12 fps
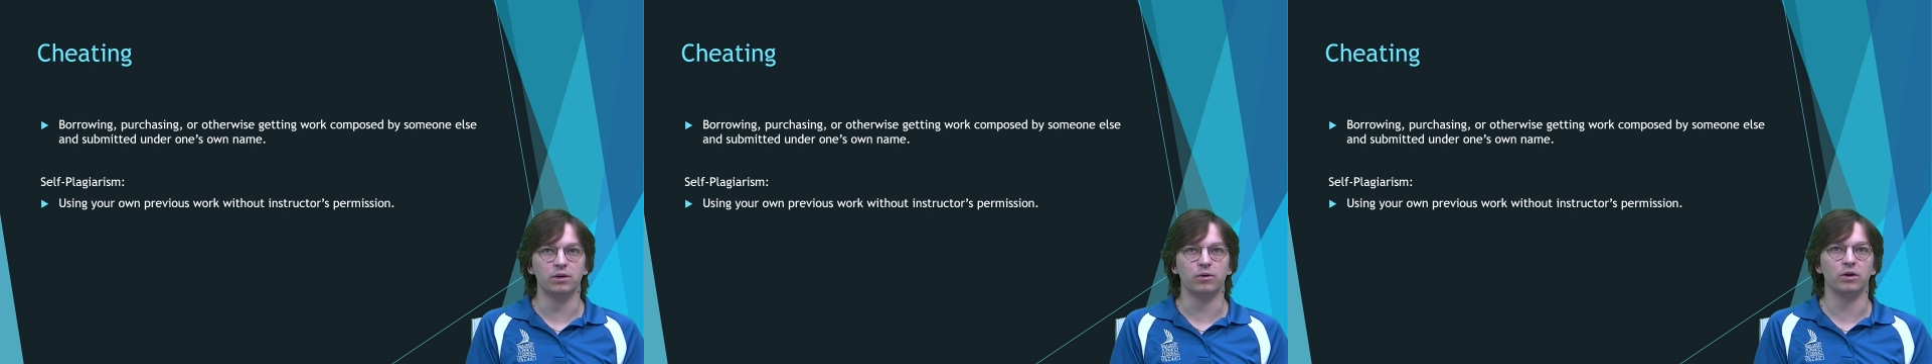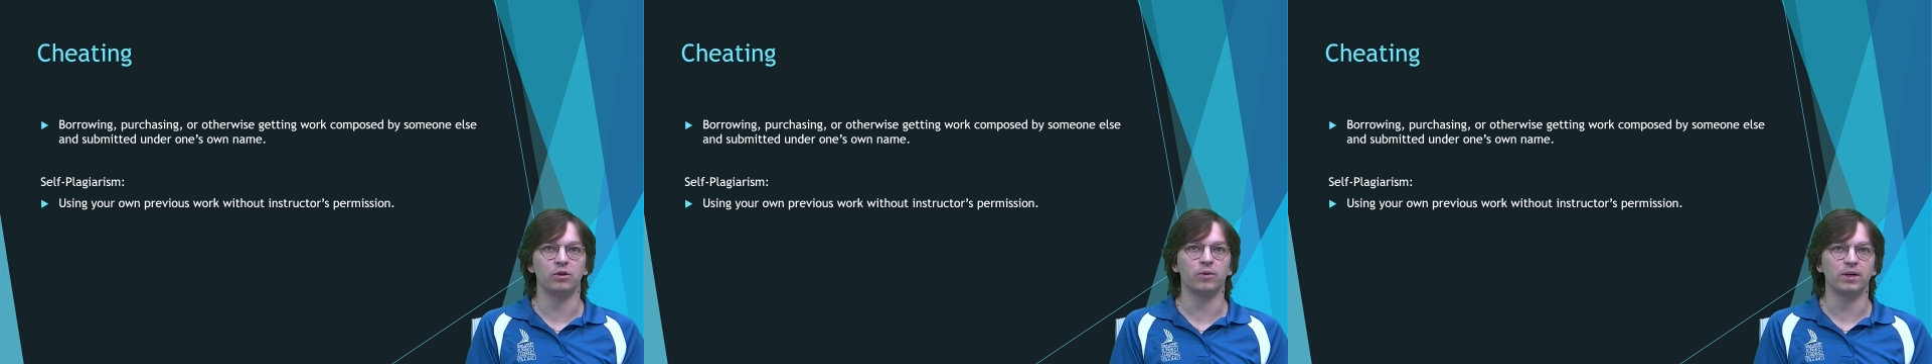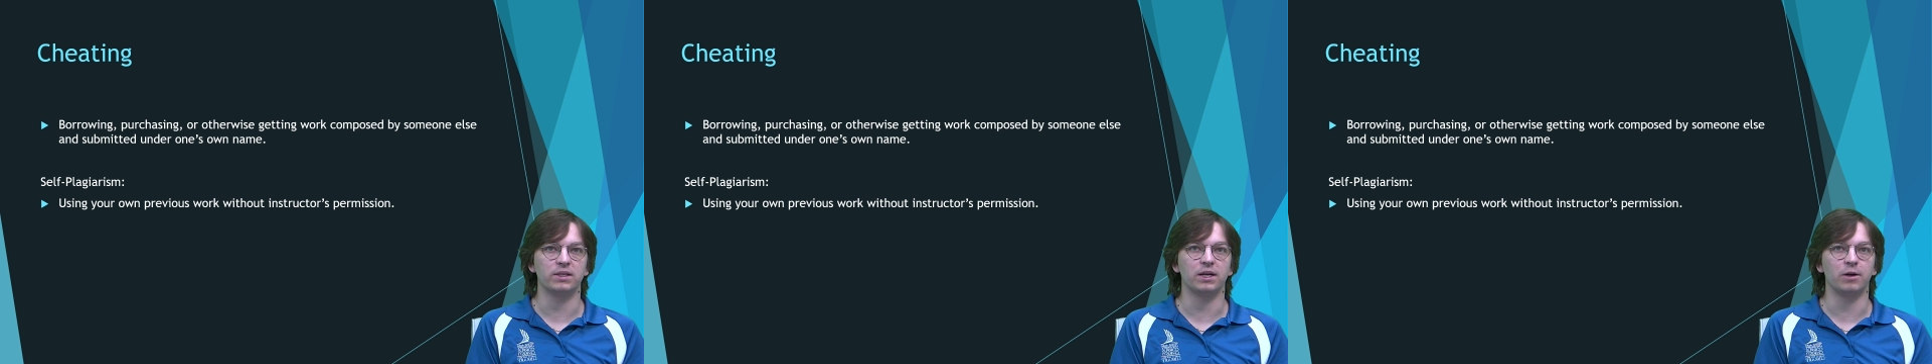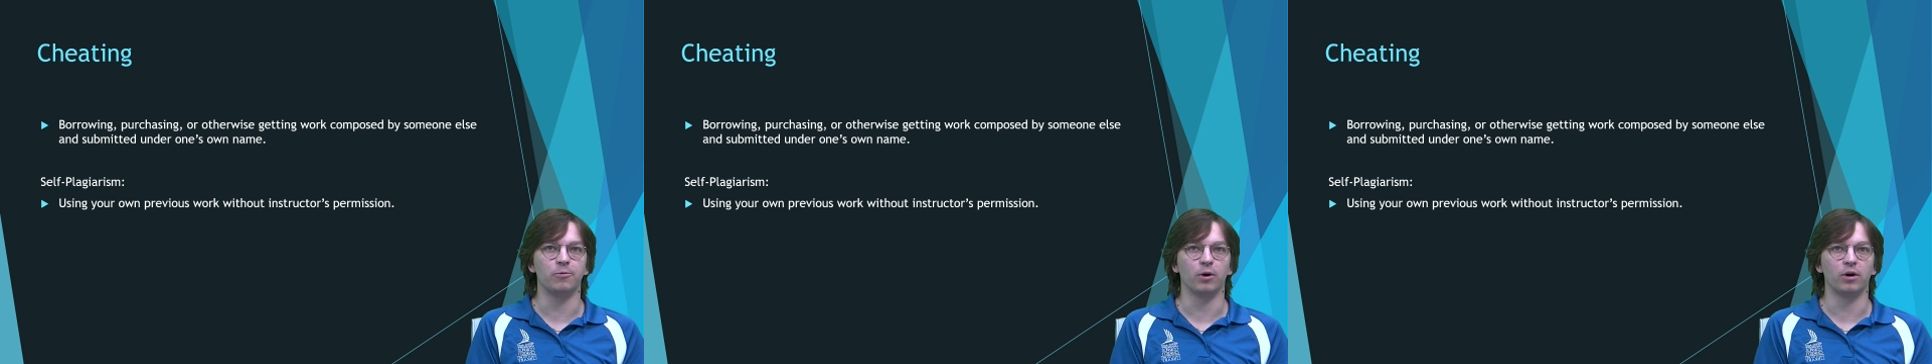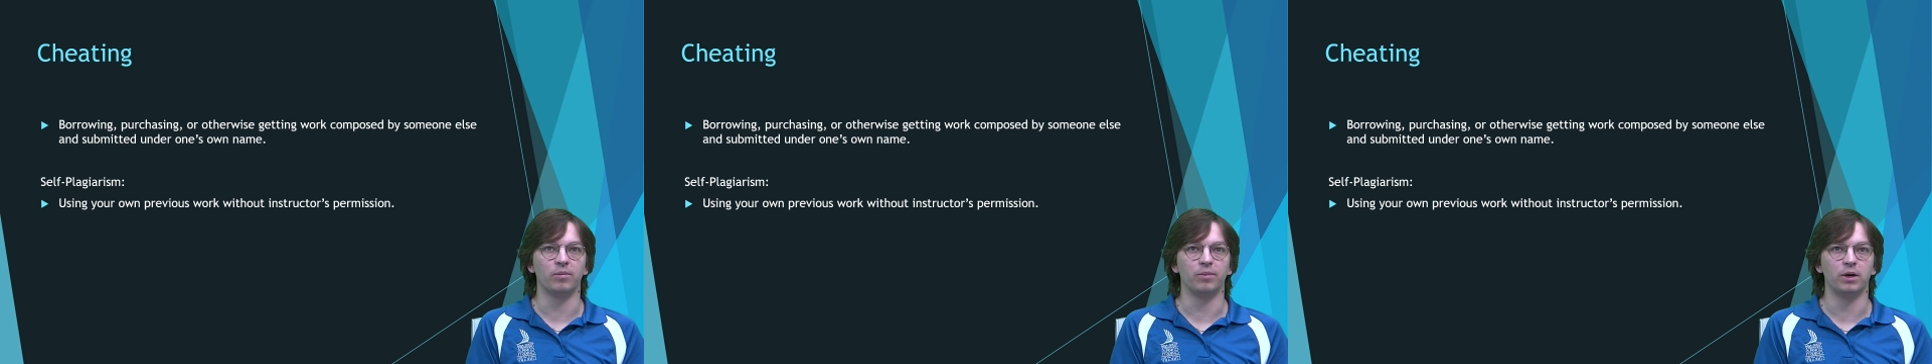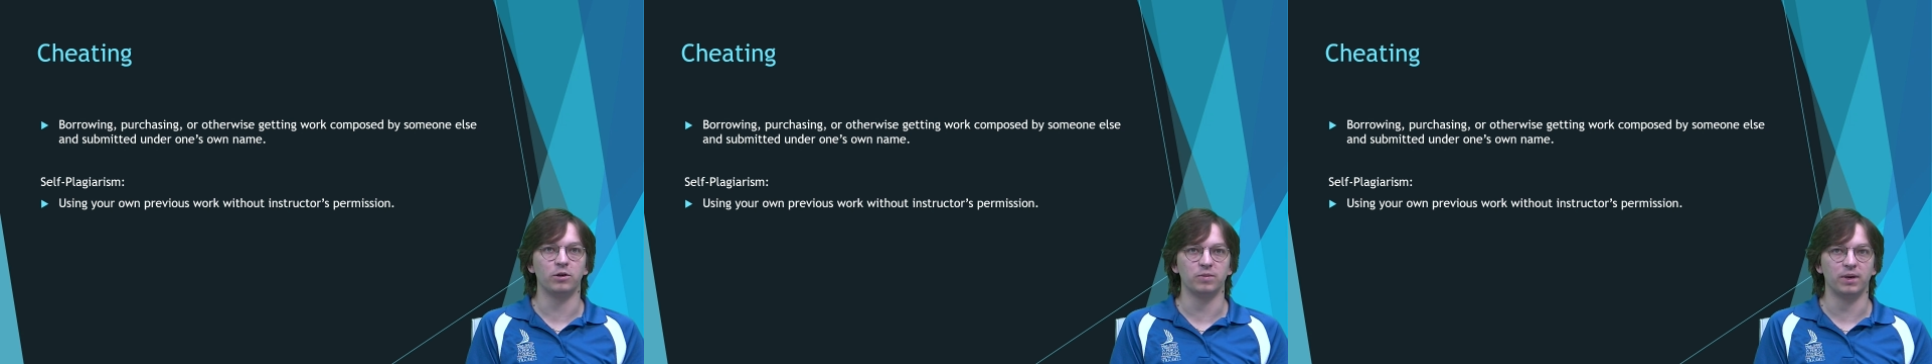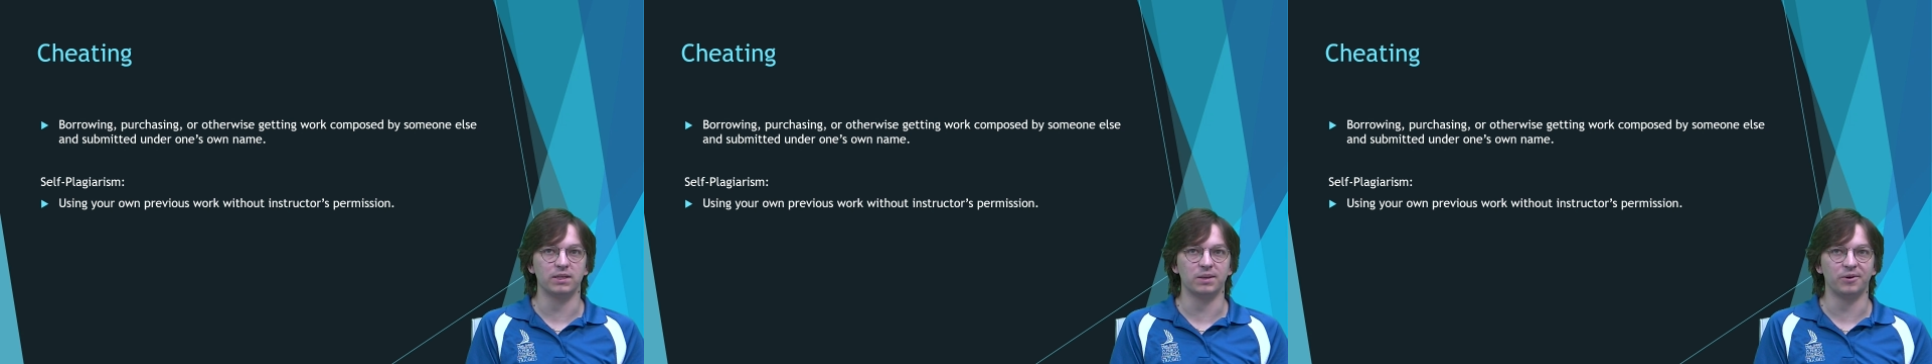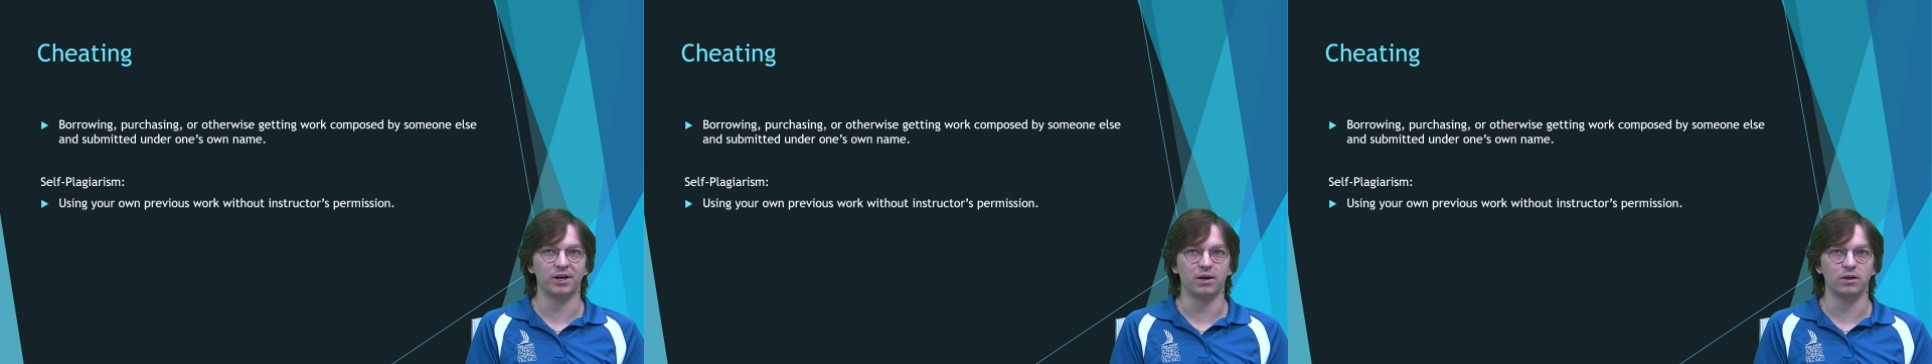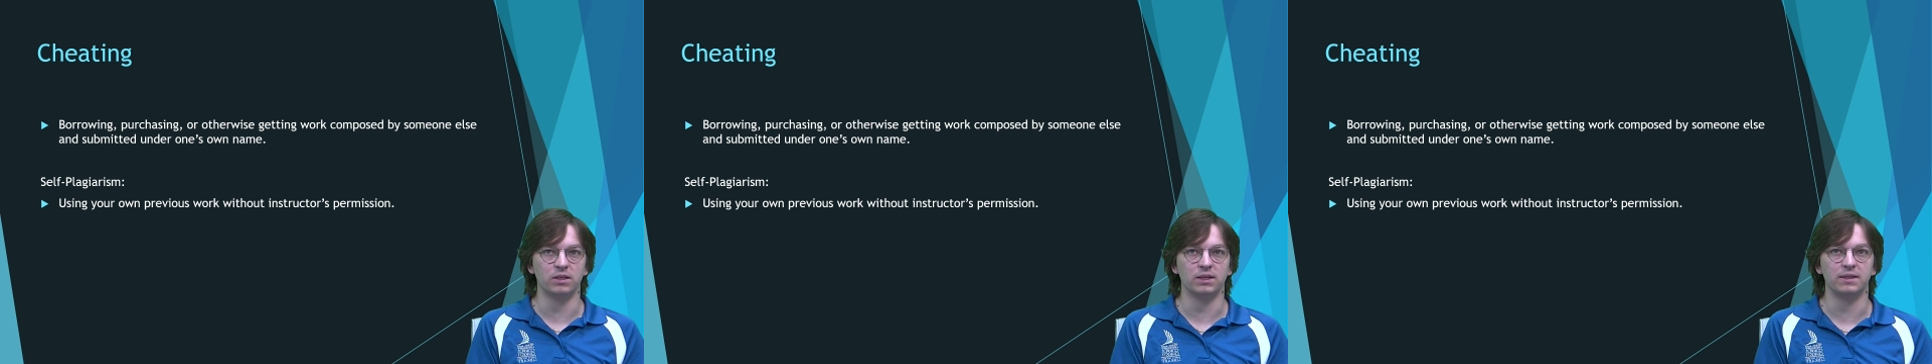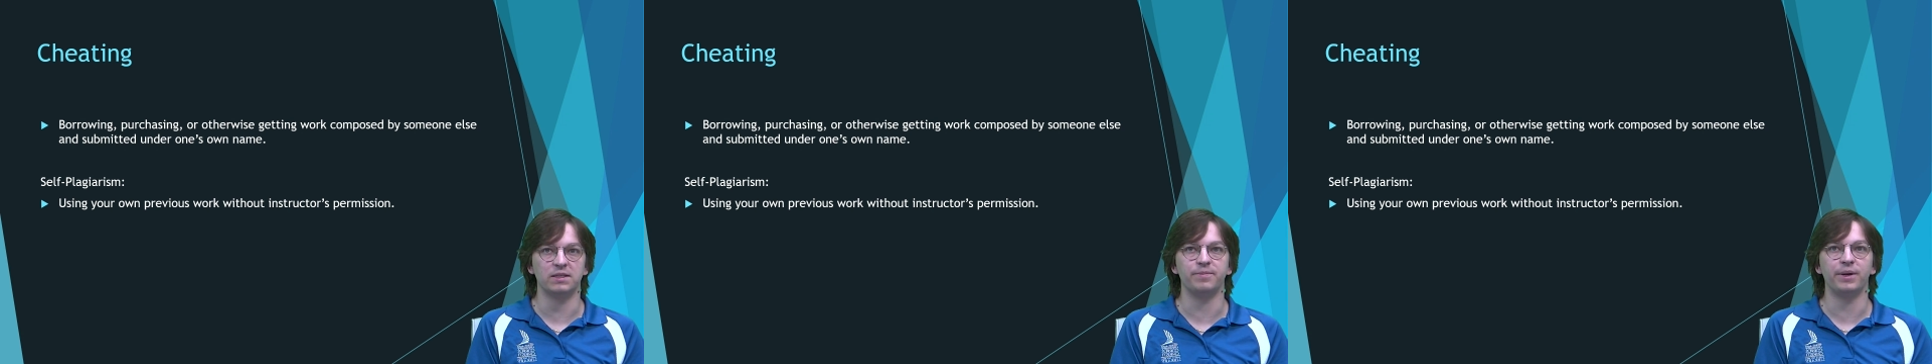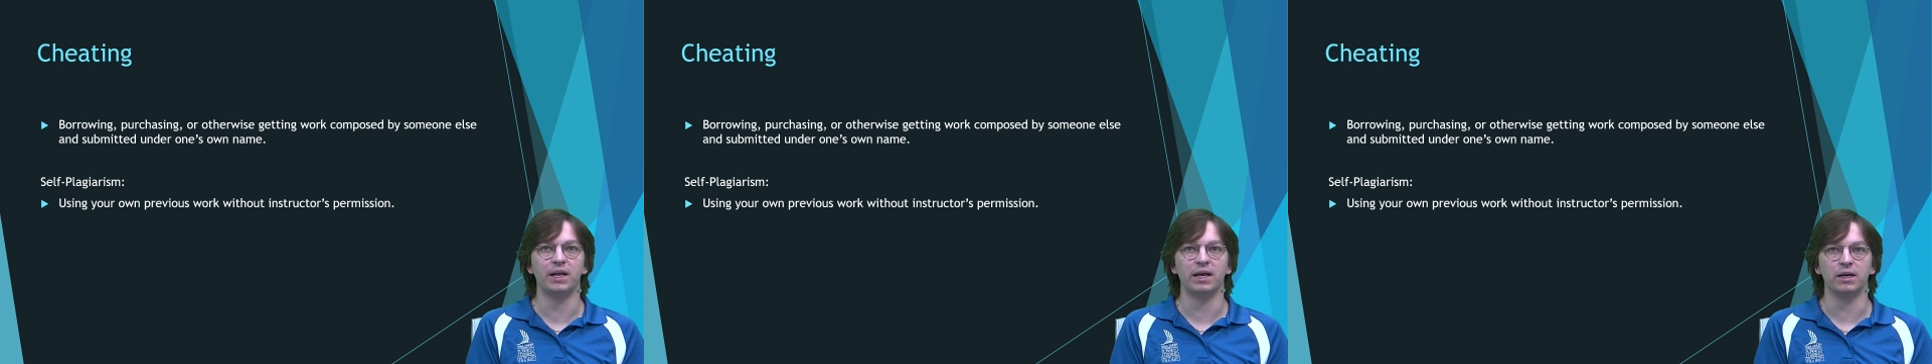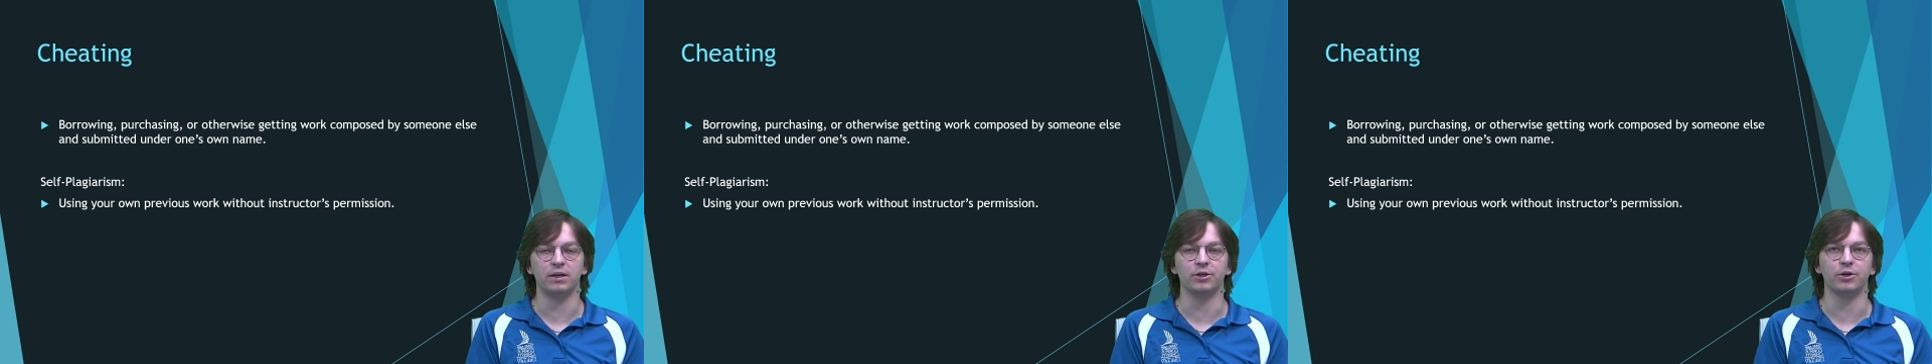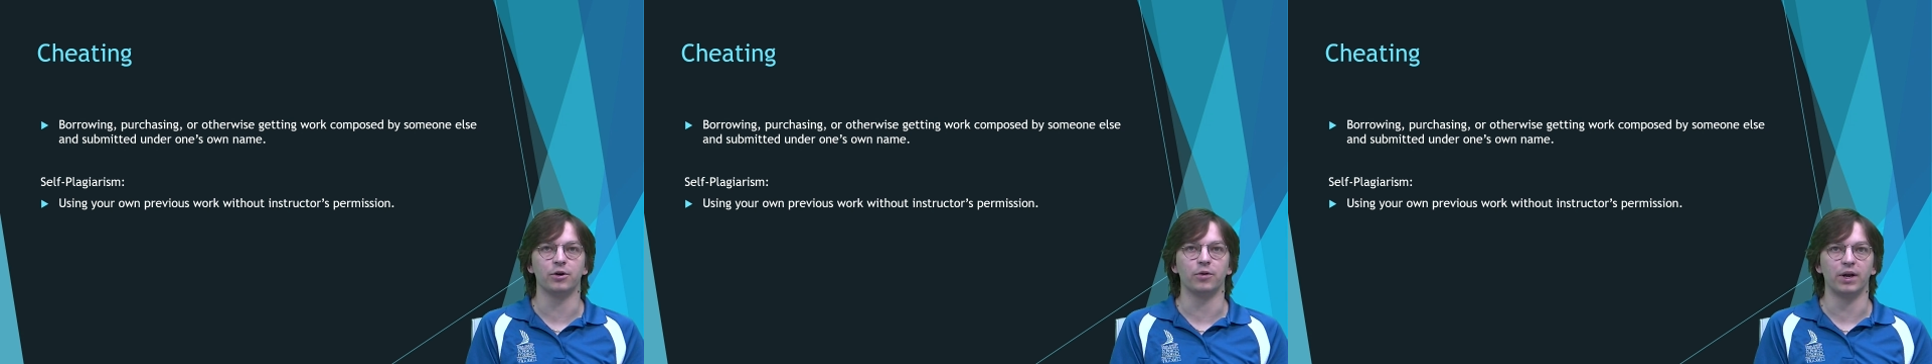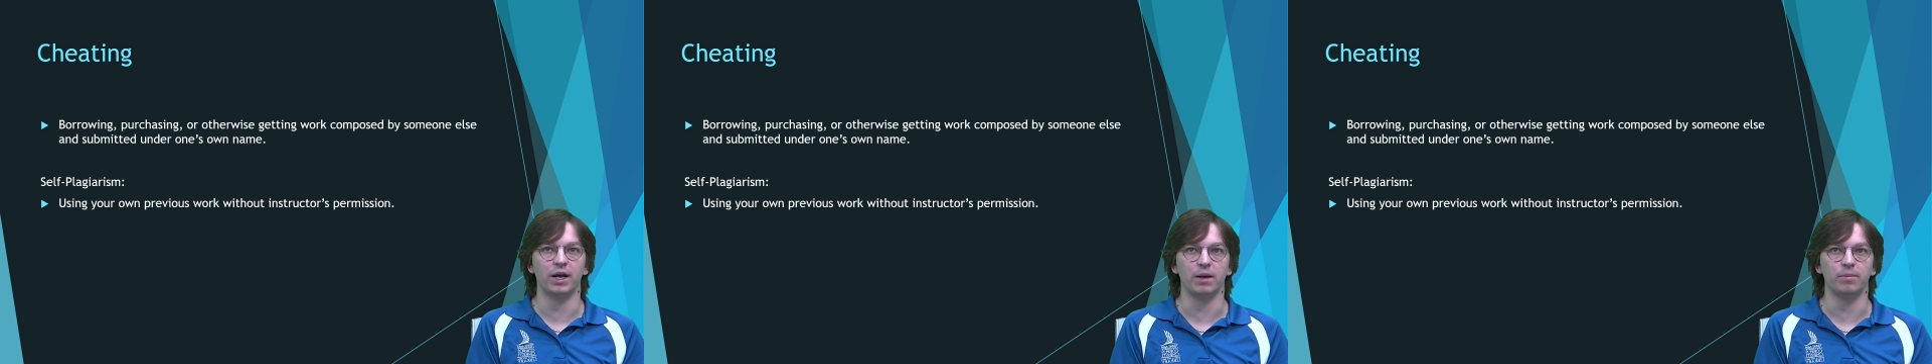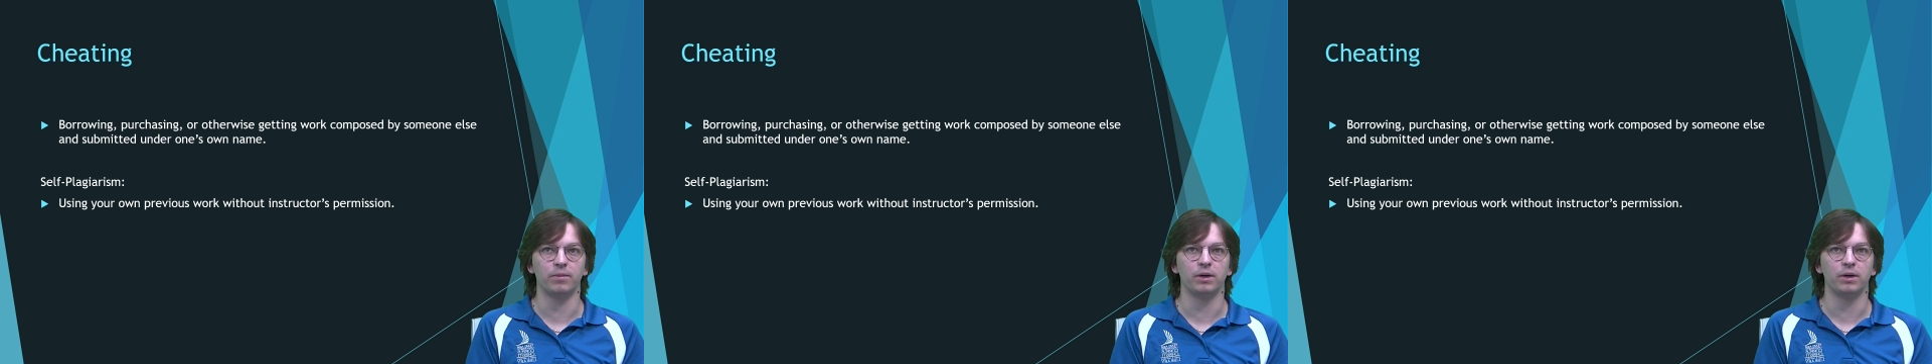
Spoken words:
or otherwise getting work composed by someone else and submitting it under your own name.